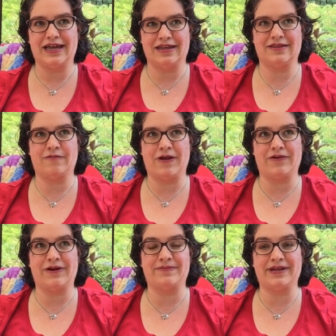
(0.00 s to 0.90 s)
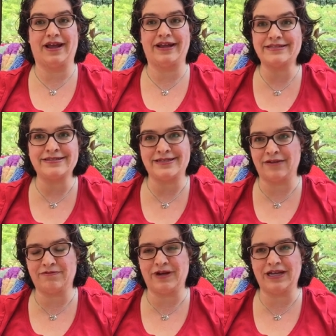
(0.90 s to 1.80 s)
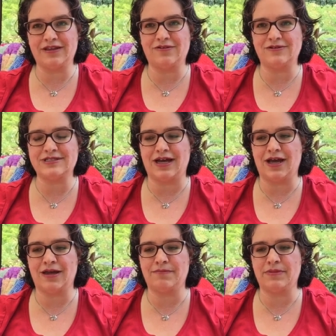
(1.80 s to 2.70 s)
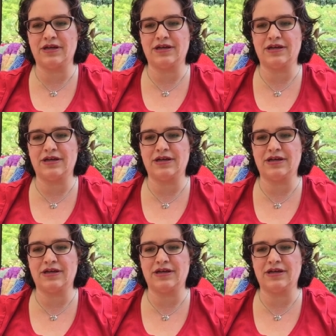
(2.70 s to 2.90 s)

the weather had been nice instead of raining the whole time,